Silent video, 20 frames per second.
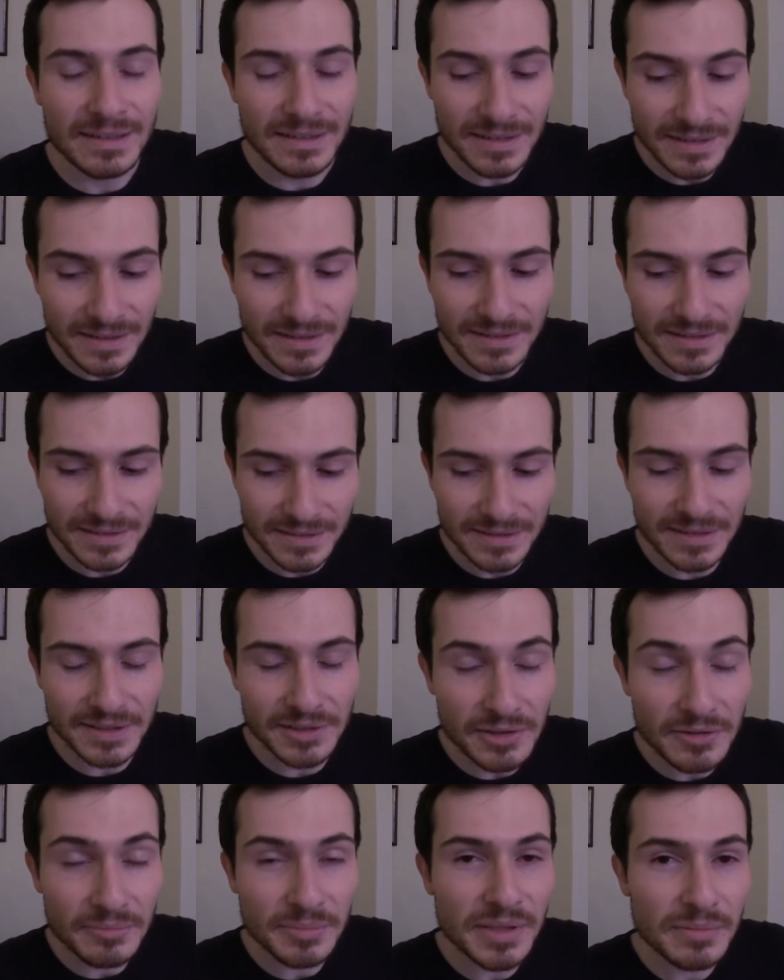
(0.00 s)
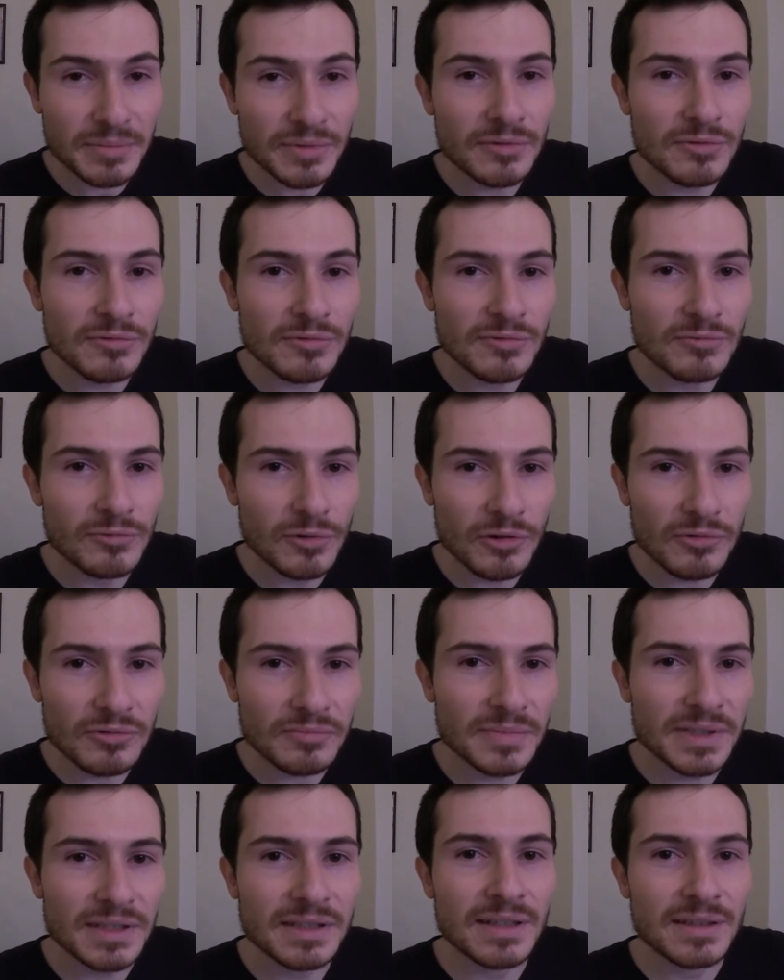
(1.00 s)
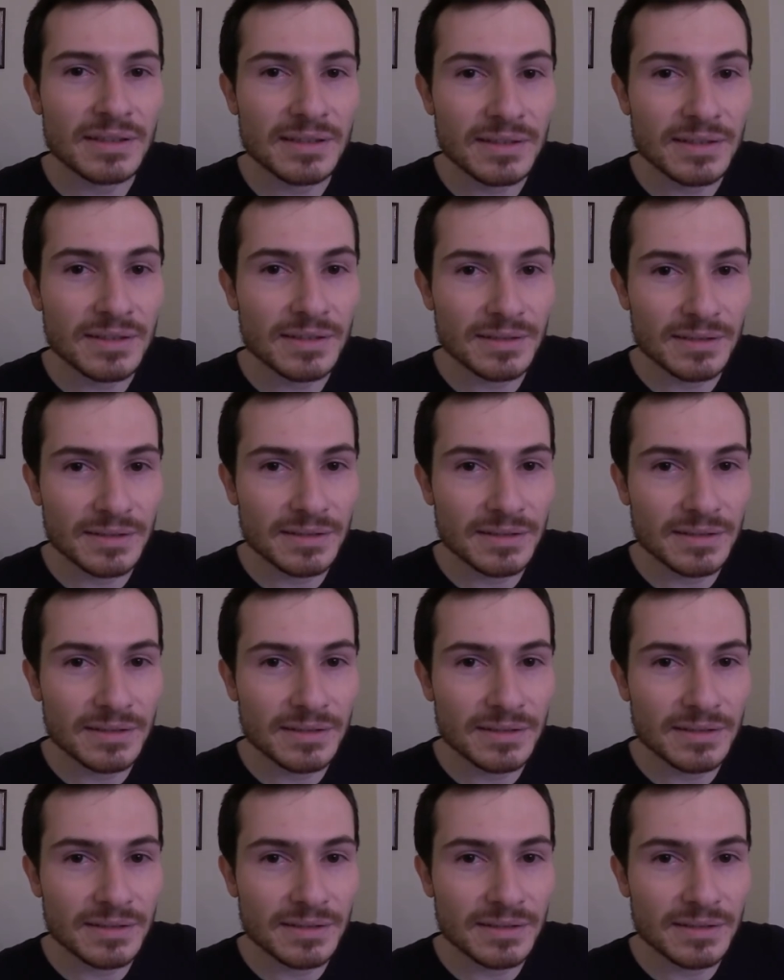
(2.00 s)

Yeah, there are people who wrote me that